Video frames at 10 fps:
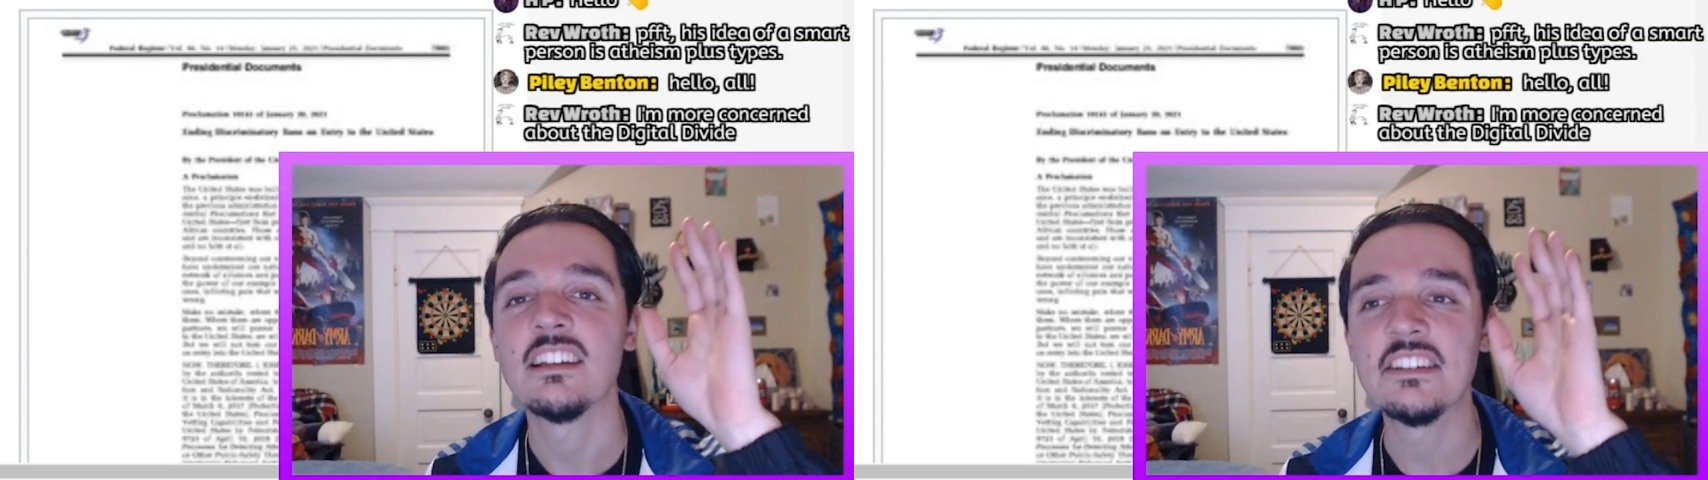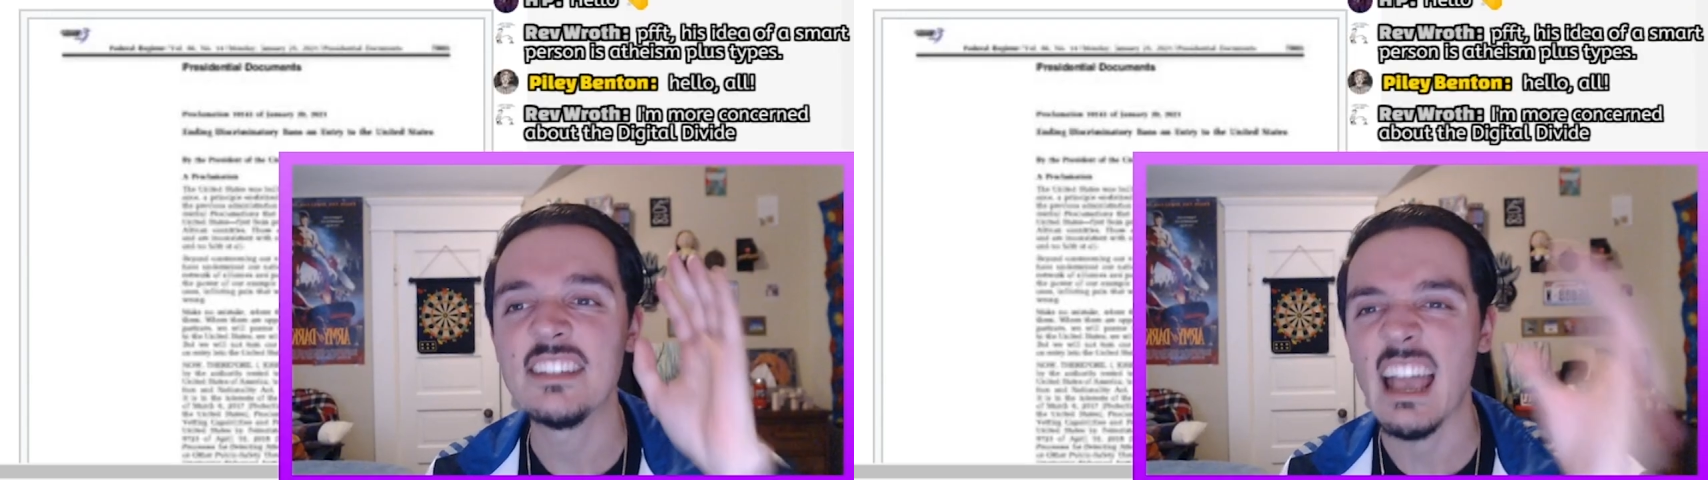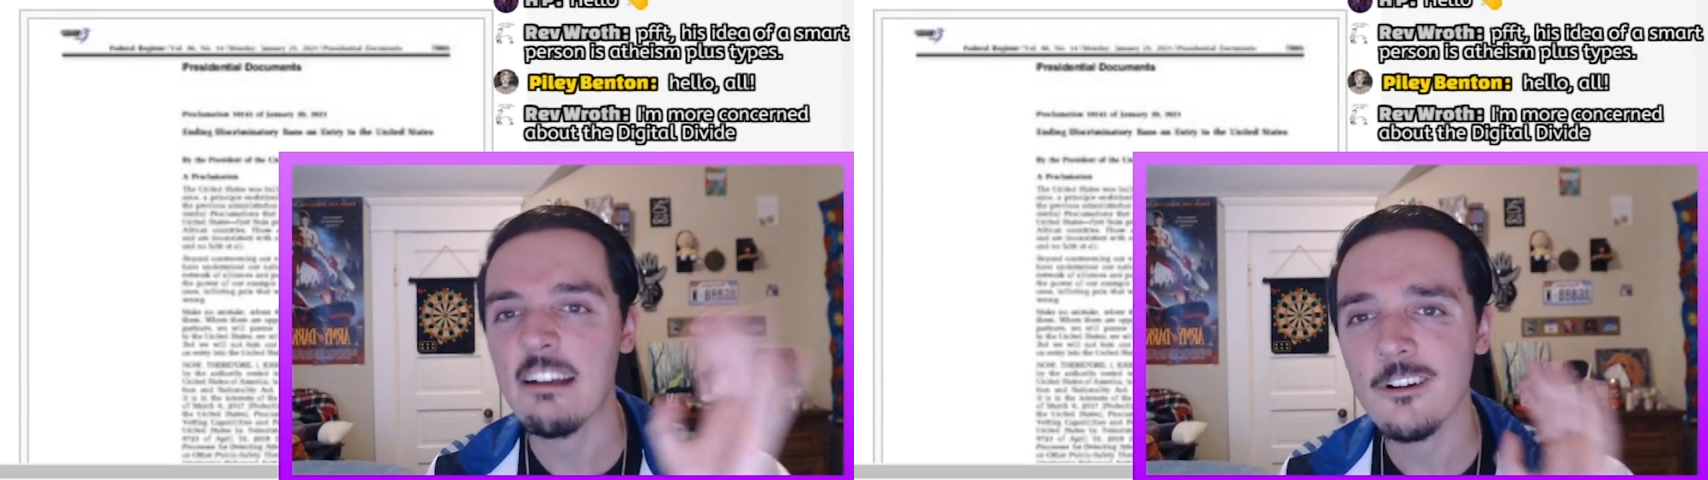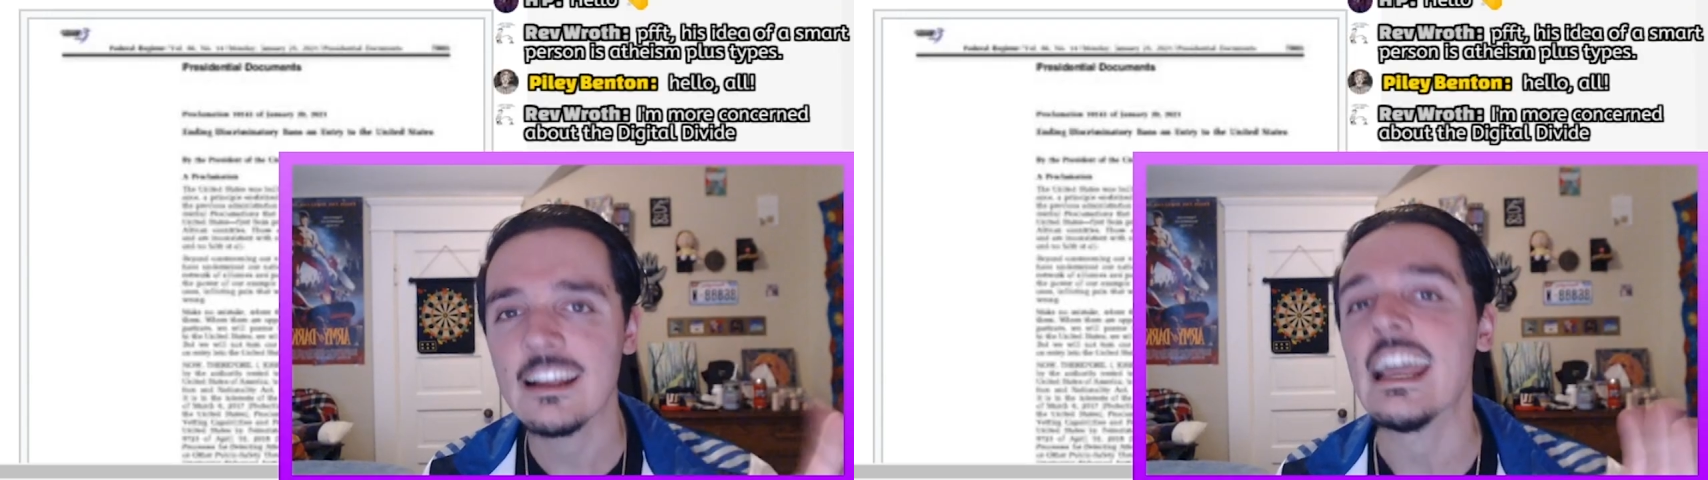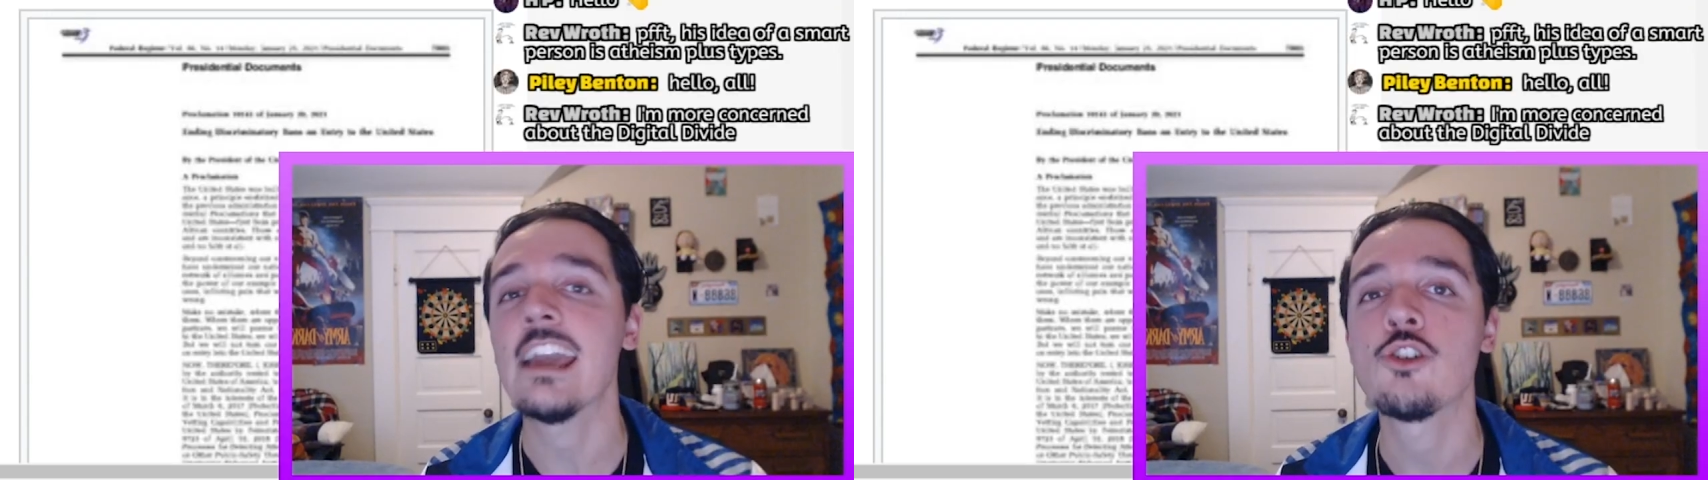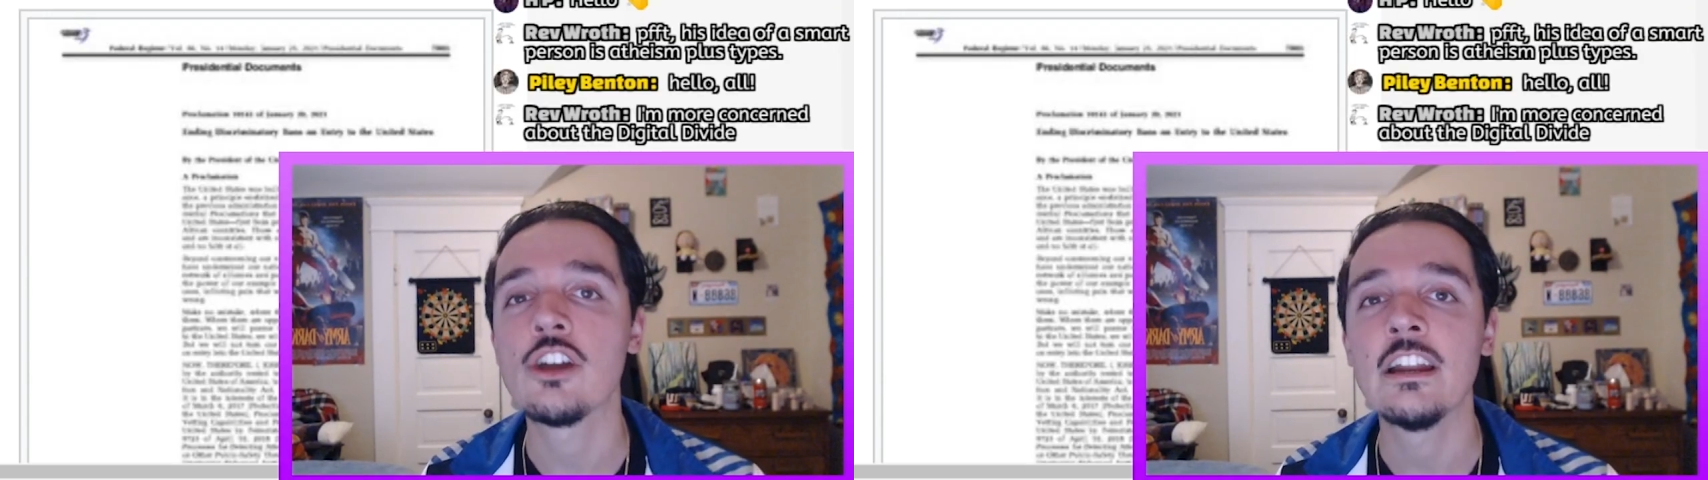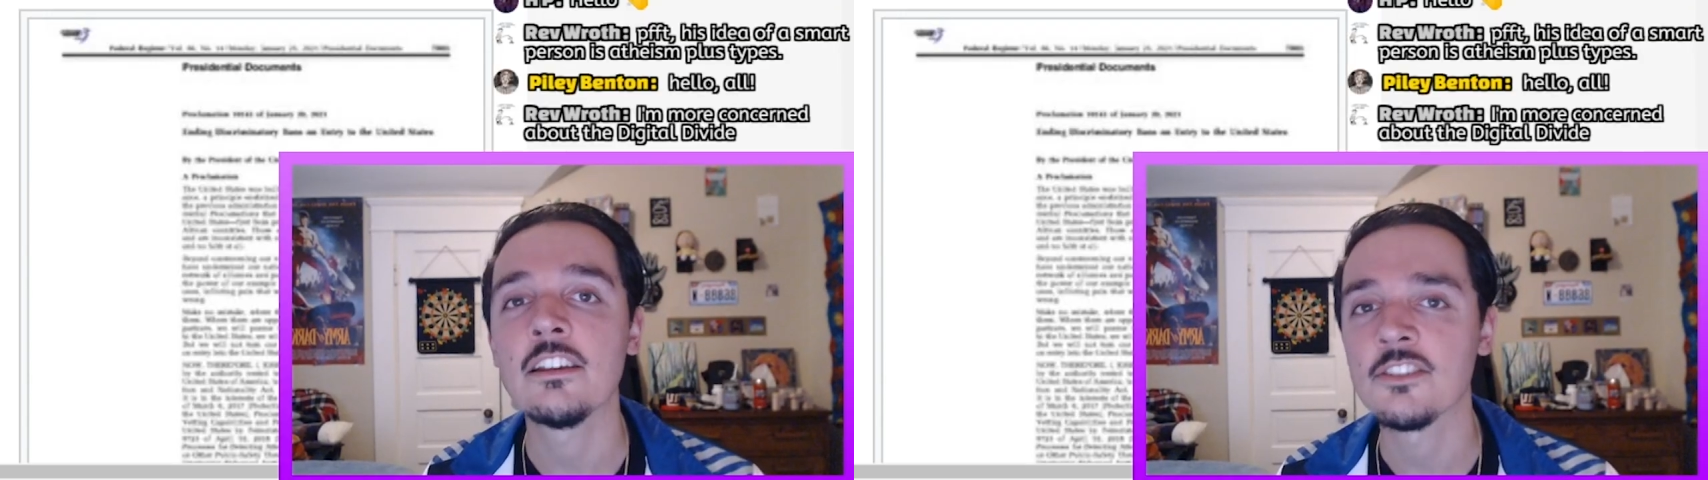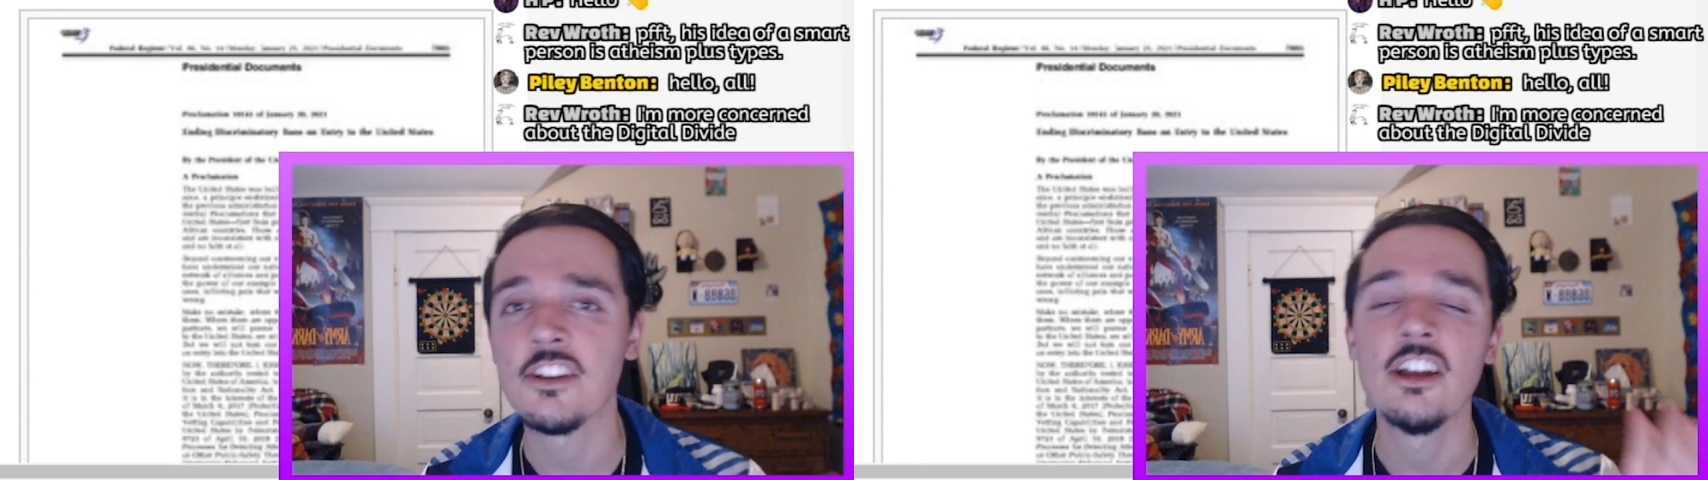
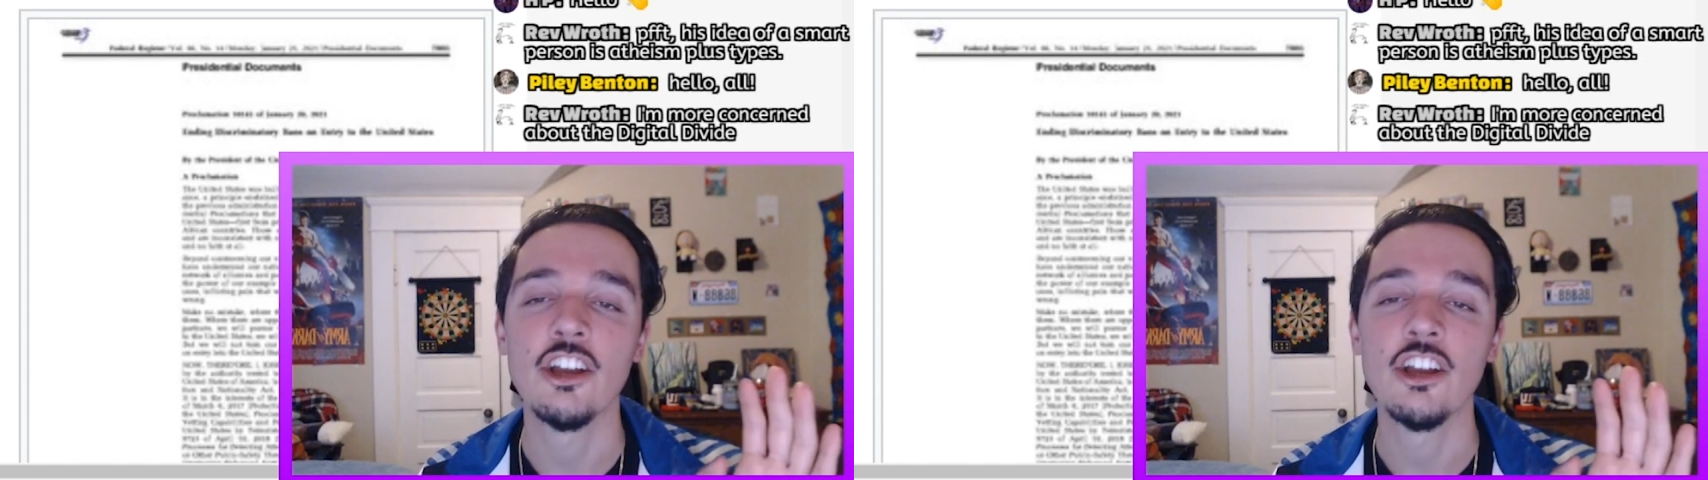segregationist